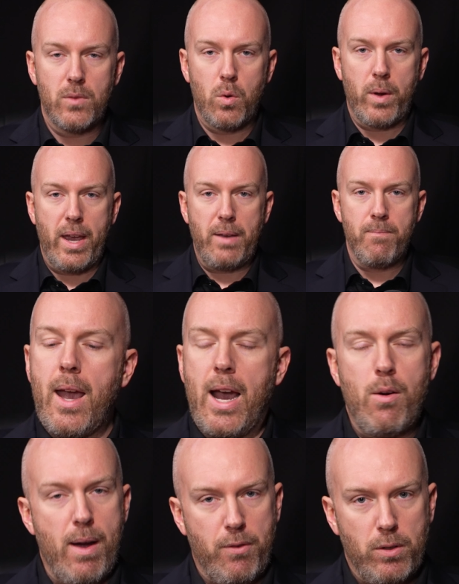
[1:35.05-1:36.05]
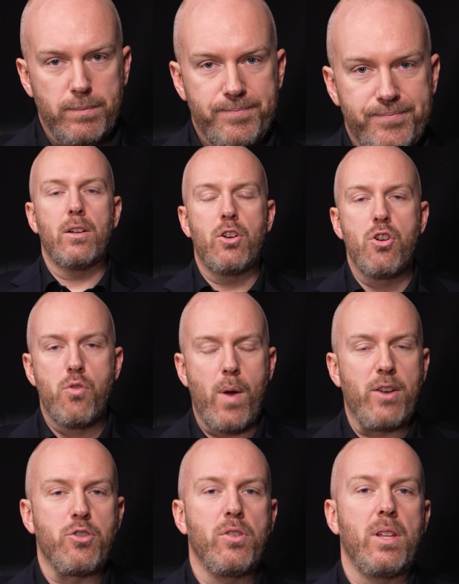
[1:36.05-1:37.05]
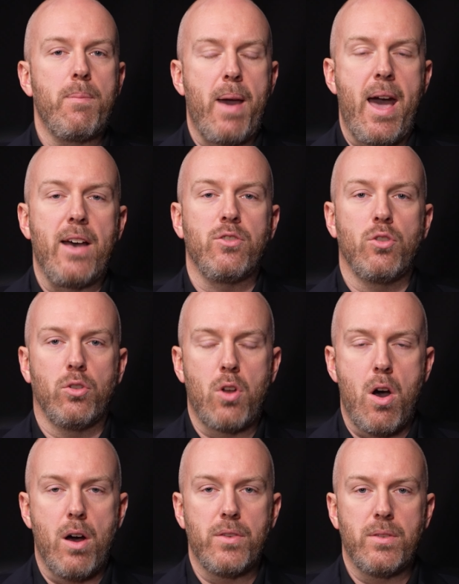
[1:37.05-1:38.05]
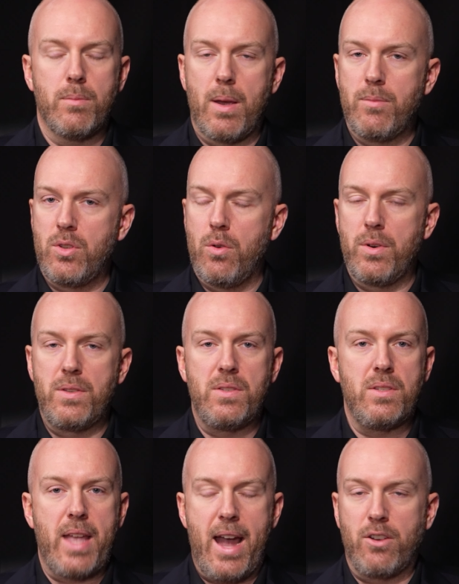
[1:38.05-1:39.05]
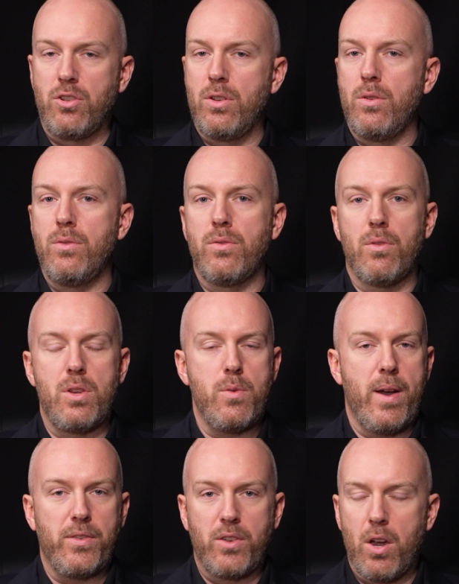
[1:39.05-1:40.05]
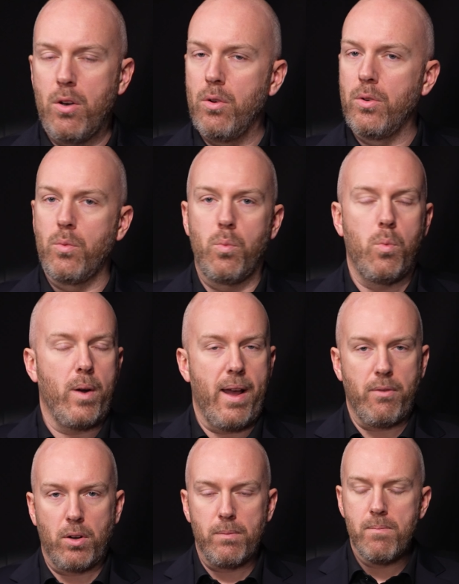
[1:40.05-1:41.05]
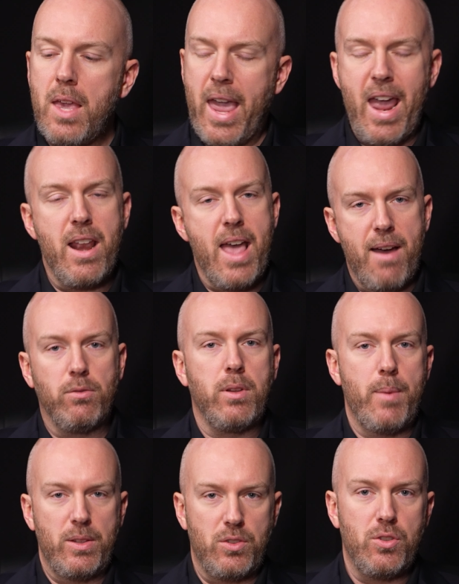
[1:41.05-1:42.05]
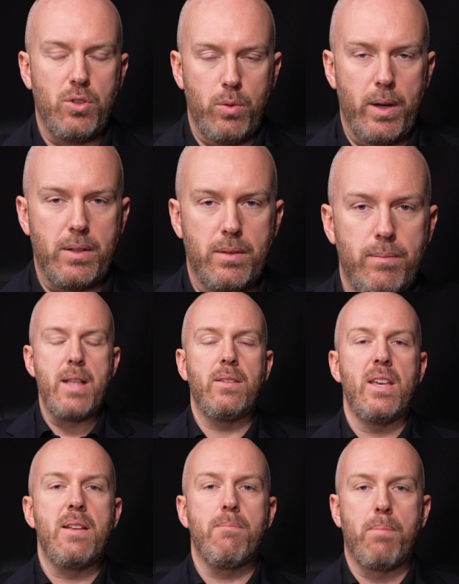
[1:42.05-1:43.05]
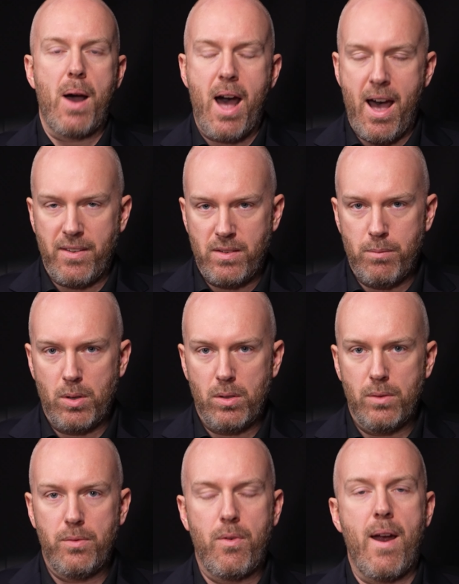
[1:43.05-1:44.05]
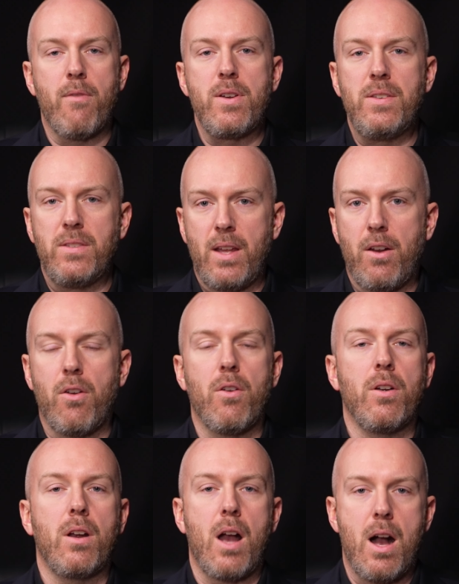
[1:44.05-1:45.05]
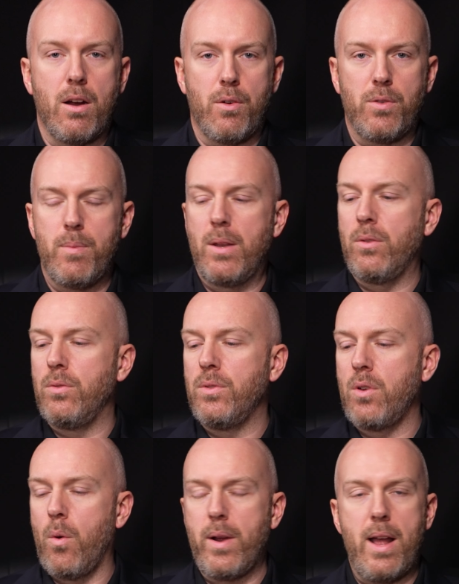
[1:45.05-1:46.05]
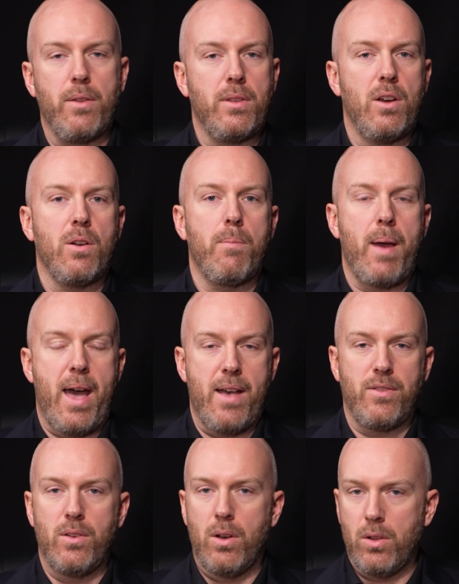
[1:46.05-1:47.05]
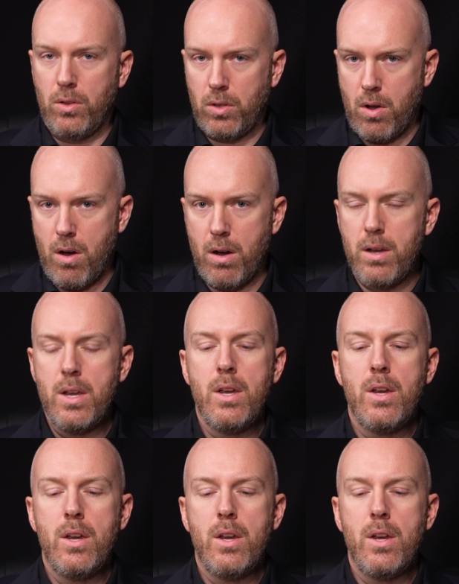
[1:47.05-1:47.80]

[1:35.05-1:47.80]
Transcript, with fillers: okay? However, congressionally passed law, sometimes known as statutes or U S code, whatever, can have limits to it. It's impossible for every senator and congressman who's going out there to pass a law